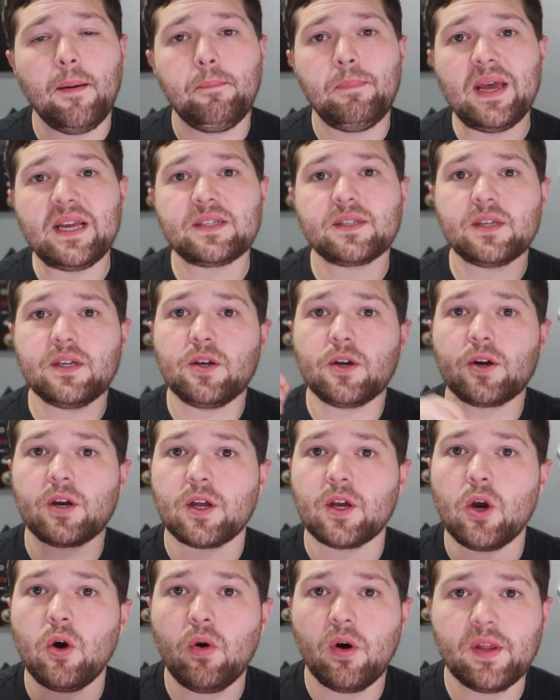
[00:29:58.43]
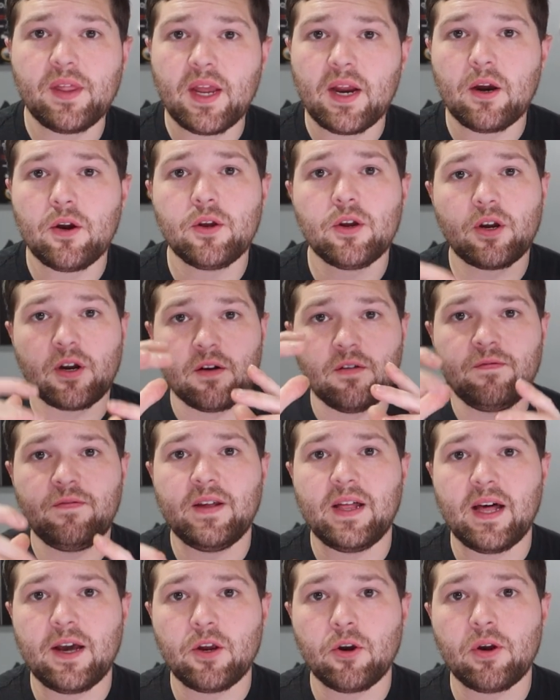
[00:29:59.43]
Basically, you're gonna go on there, you're gonna
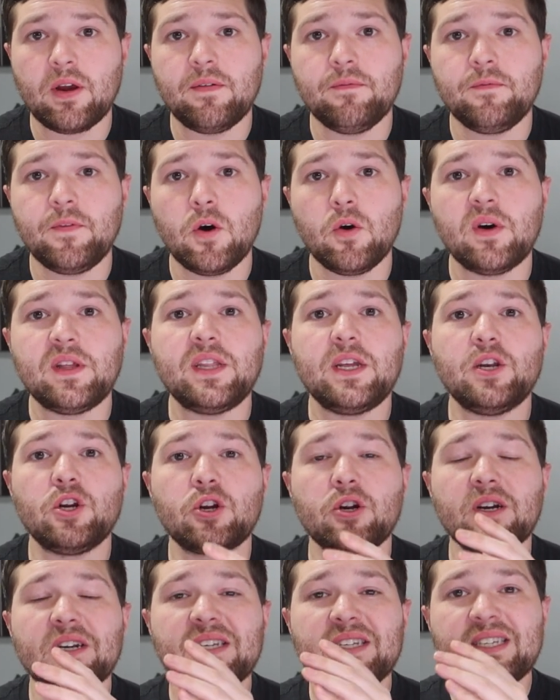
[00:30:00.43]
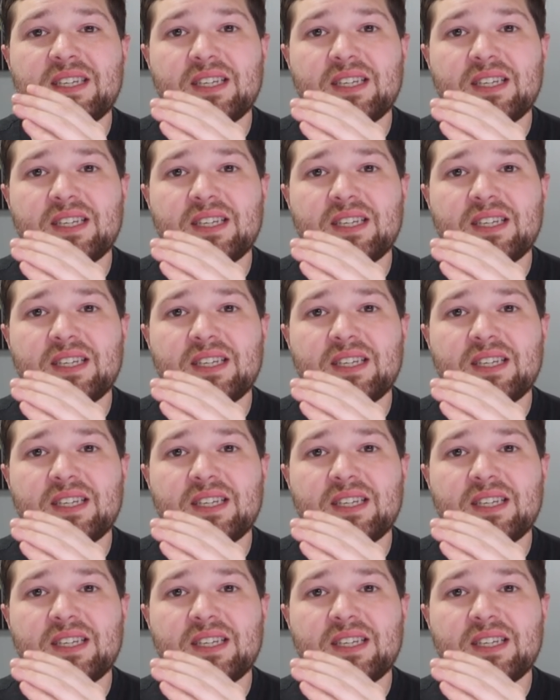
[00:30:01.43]
fill out your info, and then you're gonna